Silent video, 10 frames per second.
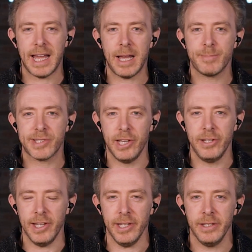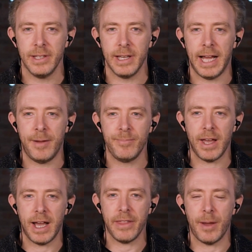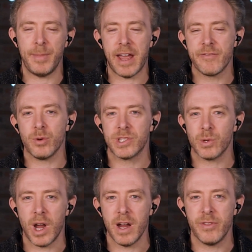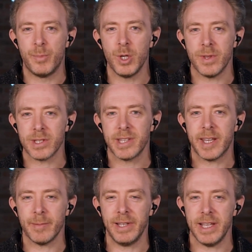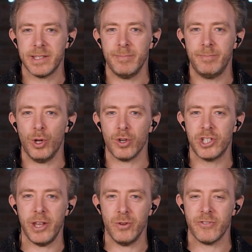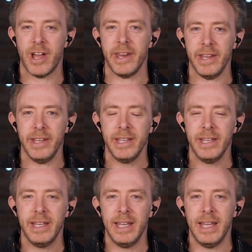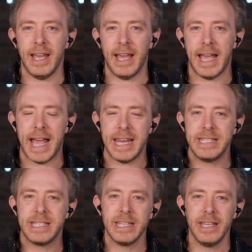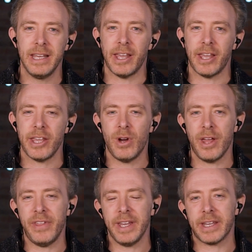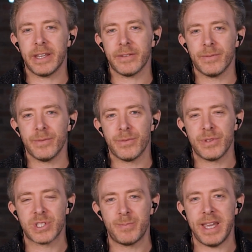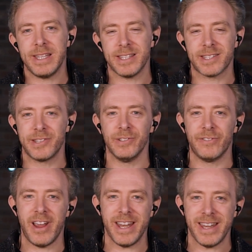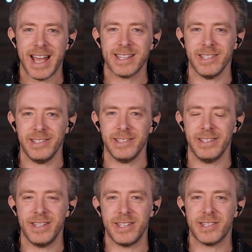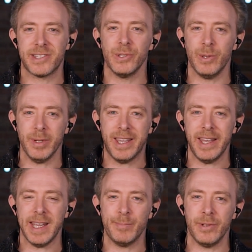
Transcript: Absolutely. I mean, everyone's aware of the boom that's taken place in blockchain already. And, I think the space is still very nascent and this is still the beginning.